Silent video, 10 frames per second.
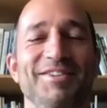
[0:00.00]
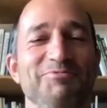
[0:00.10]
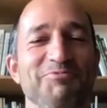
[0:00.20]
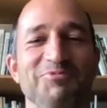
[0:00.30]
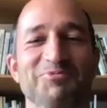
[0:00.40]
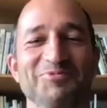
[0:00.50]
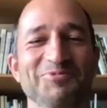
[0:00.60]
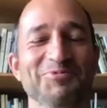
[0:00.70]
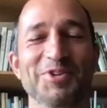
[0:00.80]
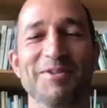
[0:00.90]
Then
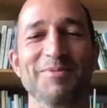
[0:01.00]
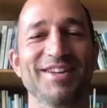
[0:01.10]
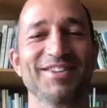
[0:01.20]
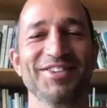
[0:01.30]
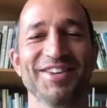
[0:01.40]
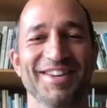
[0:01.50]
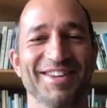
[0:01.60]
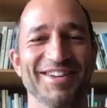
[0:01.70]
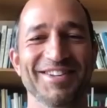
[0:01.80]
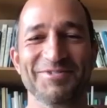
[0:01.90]
what am I doing
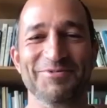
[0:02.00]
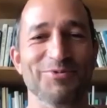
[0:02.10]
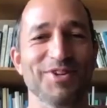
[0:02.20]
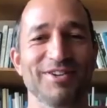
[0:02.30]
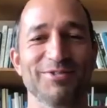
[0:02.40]
here?